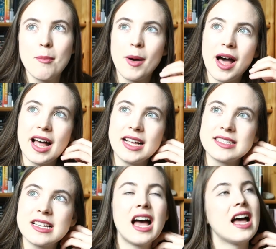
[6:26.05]

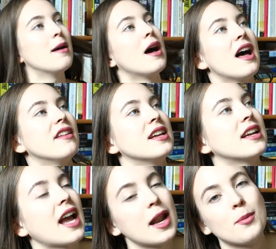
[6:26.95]
but I
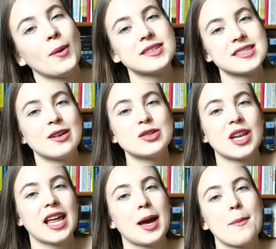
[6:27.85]
think it kind of boils down
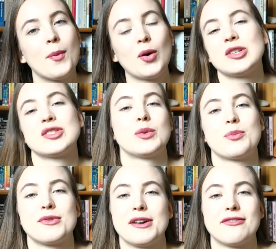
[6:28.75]
to, like, a personal
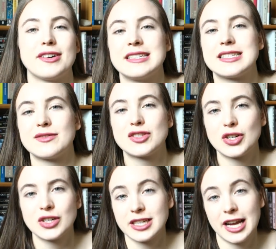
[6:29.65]
preference of
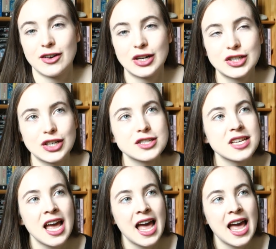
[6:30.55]
certain characters,